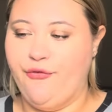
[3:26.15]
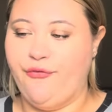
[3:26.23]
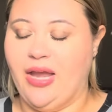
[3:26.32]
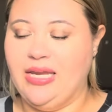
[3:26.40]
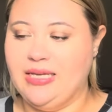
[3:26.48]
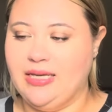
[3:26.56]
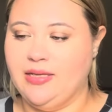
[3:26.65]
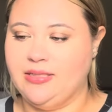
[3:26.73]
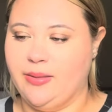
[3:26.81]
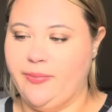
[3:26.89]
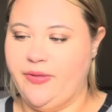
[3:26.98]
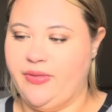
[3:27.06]
finding
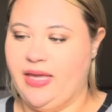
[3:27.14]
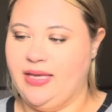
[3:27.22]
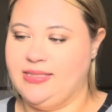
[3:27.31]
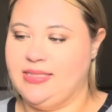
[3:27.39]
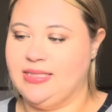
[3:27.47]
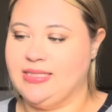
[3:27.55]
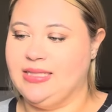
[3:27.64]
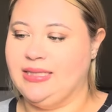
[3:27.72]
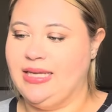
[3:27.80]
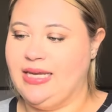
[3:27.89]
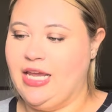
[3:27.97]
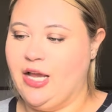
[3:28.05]
something that has the
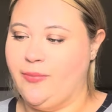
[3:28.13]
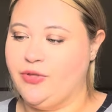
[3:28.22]
selenium